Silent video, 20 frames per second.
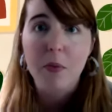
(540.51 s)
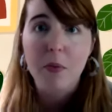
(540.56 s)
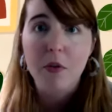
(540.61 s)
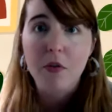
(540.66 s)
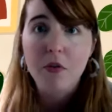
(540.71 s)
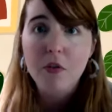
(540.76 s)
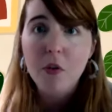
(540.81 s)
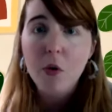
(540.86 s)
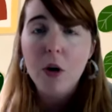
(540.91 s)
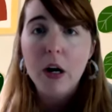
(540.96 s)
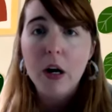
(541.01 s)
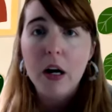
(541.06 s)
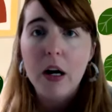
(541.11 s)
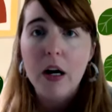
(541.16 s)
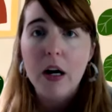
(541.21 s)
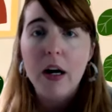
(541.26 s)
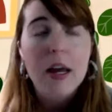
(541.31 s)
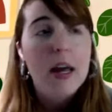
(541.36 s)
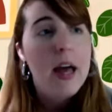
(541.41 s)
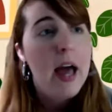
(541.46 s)

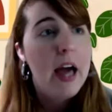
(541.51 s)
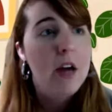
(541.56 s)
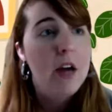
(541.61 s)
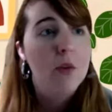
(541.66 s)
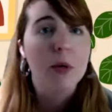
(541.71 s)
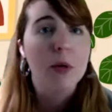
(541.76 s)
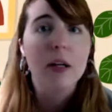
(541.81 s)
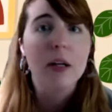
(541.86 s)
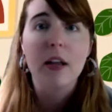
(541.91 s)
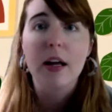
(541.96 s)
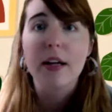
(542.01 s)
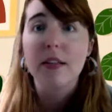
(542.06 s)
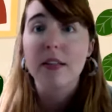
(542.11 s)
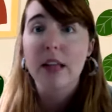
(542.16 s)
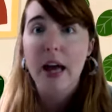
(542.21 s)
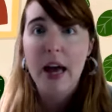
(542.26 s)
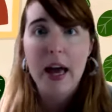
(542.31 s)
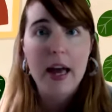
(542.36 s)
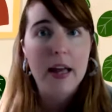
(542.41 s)
before and realize, hey,